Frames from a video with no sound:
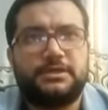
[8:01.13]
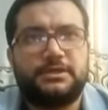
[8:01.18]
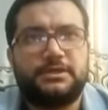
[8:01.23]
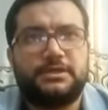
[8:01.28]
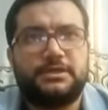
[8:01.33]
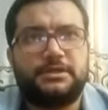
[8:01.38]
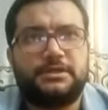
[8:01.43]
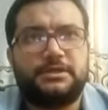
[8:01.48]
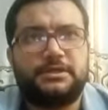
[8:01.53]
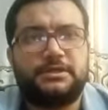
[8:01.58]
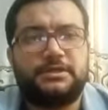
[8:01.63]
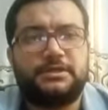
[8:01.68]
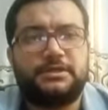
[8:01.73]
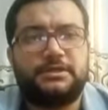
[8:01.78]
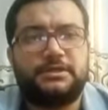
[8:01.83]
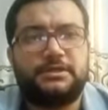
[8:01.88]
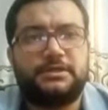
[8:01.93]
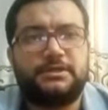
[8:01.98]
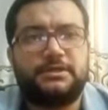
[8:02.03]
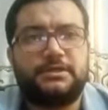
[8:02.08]

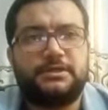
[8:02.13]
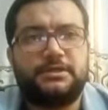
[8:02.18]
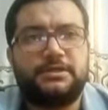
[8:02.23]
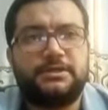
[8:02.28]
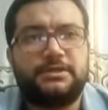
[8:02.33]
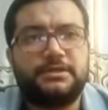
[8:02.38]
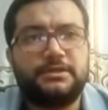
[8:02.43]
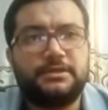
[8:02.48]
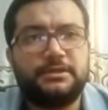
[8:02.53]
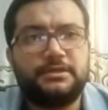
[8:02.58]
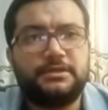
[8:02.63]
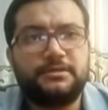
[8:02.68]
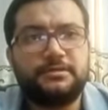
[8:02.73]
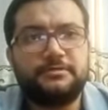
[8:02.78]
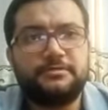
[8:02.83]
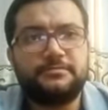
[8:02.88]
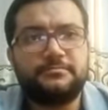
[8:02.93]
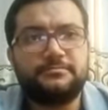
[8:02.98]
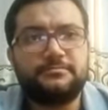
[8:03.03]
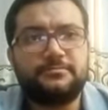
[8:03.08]
I think
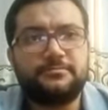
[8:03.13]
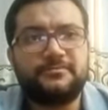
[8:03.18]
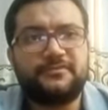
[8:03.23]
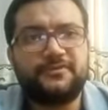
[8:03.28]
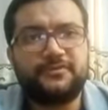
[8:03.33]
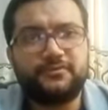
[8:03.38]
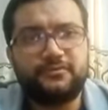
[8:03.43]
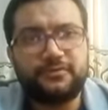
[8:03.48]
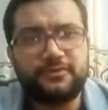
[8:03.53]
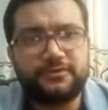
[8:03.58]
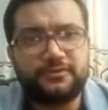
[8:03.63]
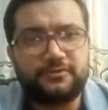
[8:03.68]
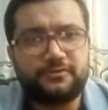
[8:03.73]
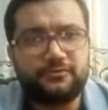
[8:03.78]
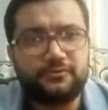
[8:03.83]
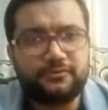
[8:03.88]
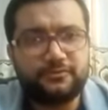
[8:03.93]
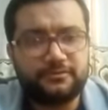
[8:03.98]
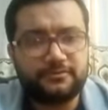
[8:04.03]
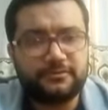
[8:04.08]
vasopressor not
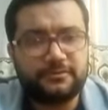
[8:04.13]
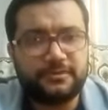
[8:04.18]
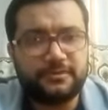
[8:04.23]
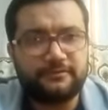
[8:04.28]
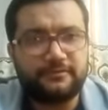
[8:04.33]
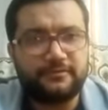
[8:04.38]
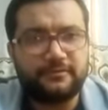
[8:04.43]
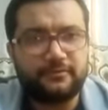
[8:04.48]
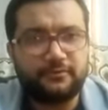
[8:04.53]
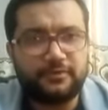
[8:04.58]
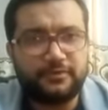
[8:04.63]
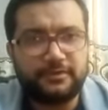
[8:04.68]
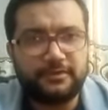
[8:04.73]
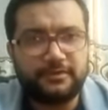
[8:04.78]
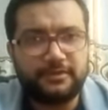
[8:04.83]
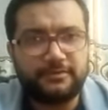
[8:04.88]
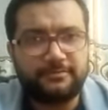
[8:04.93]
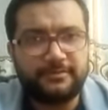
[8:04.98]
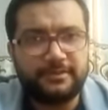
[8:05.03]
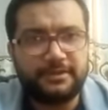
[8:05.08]
available
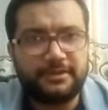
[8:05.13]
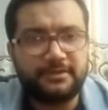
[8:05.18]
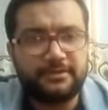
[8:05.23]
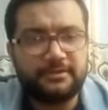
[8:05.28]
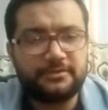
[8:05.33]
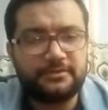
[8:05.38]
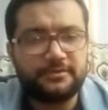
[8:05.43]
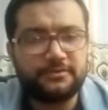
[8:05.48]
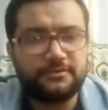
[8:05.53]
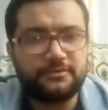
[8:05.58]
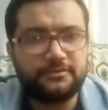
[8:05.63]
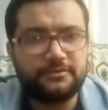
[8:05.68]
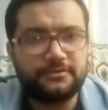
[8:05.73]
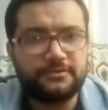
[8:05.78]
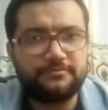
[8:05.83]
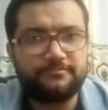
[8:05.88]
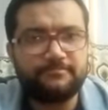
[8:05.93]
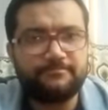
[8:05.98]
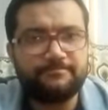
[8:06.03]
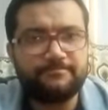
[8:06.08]
in many ICUs,
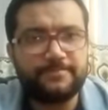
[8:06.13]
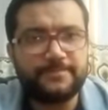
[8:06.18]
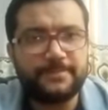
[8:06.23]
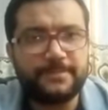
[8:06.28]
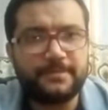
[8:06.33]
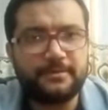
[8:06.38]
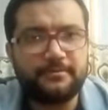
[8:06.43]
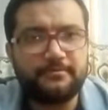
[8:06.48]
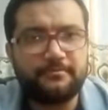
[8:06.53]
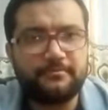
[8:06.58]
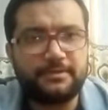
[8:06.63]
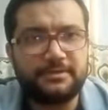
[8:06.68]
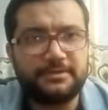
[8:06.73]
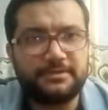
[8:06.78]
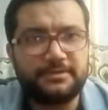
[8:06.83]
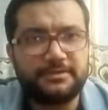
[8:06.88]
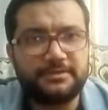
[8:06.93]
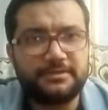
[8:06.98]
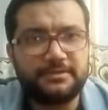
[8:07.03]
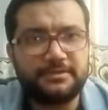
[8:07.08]
but
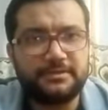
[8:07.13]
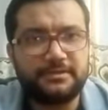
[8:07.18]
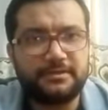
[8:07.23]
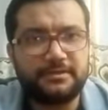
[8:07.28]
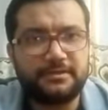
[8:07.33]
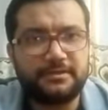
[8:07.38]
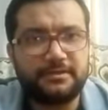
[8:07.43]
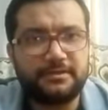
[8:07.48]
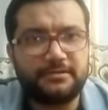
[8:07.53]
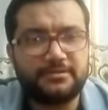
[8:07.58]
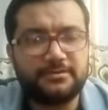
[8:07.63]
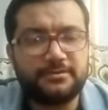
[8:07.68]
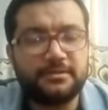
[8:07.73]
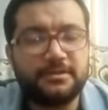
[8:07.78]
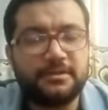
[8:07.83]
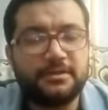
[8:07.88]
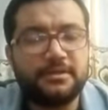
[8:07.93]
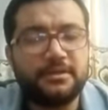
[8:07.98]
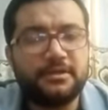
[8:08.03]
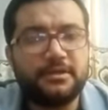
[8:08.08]
this is the guidelines.
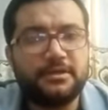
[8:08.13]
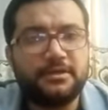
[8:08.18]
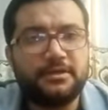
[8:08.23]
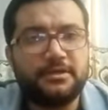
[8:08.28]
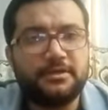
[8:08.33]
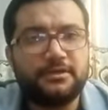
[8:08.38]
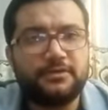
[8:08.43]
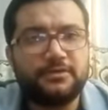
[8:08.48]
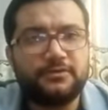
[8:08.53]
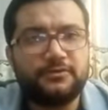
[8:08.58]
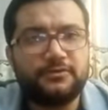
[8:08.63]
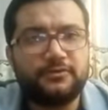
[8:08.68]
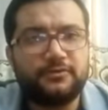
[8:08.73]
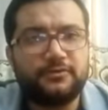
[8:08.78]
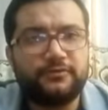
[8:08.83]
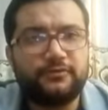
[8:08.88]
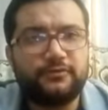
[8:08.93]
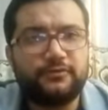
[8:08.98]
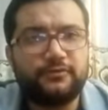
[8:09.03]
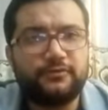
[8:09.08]
So if
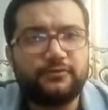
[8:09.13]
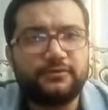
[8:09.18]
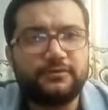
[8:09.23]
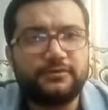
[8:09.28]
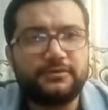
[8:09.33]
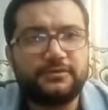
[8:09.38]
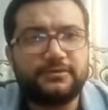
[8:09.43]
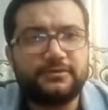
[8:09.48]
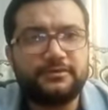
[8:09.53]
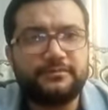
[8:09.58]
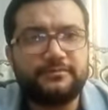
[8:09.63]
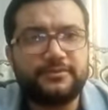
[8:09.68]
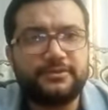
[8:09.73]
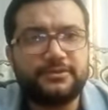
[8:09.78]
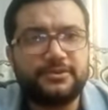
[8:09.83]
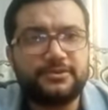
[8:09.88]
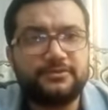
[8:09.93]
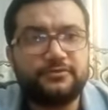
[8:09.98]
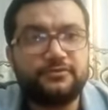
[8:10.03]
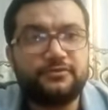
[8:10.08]
patient
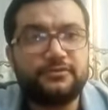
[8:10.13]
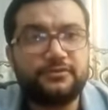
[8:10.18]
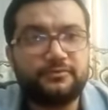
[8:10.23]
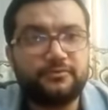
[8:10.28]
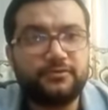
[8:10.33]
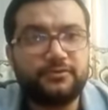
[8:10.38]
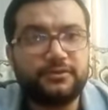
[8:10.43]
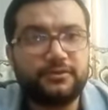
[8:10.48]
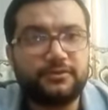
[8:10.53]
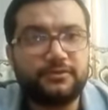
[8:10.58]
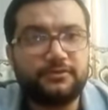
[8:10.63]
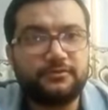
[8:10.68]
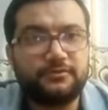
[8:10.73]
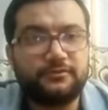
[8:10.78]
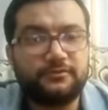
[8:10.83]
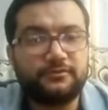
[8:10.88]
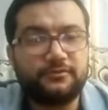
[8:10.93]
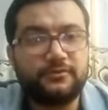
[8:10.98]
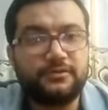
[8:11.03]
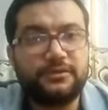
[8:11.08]
is not responding to
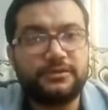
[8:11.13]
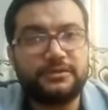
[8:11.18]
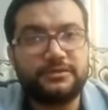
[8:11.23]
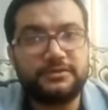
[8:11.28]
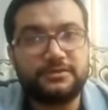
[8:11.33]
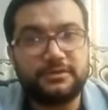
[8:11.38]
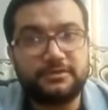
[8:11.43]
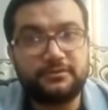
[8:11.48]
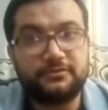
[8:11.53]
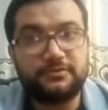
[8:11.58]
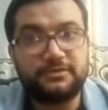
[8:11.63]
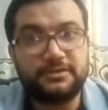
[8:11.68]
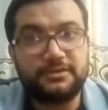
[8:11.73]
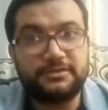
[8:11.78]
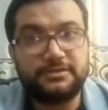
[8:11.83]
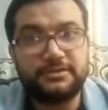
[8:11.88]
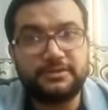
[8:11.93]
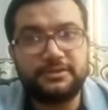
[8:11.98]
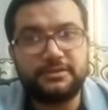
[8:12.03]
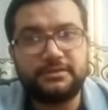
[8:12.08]
fluid and then no
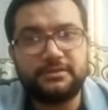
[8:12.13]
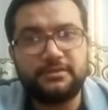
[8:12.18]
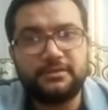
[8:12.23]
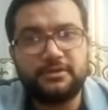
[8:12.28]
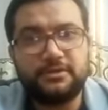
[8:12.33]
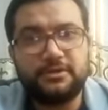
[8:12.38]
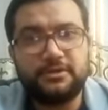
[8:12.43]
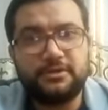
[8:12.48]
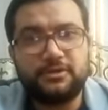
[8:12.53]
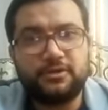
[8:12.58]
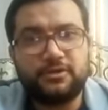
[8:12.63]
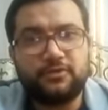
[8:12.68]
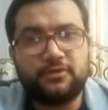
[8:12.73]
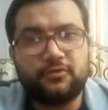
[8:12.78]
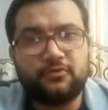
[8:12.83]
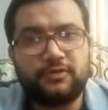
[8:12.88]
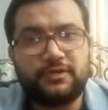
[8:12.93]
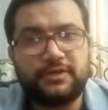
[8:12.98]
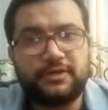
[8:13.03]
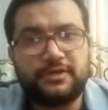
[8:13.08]
adrenaline,
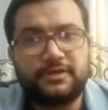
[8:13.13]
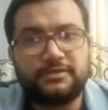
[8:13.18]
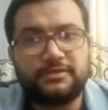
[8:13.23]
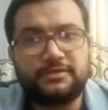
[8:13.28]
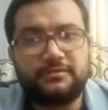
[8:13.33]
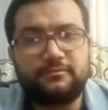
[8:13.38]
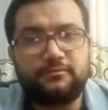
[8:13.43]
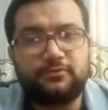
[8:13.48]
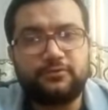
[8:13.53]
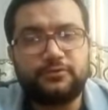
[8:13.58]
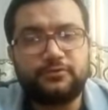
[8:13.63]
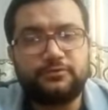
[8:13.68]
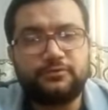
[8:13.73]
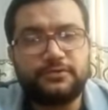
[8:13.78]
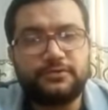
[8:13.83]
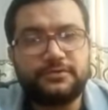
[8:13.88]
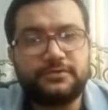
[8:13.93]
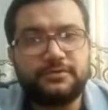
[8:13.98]
we can support with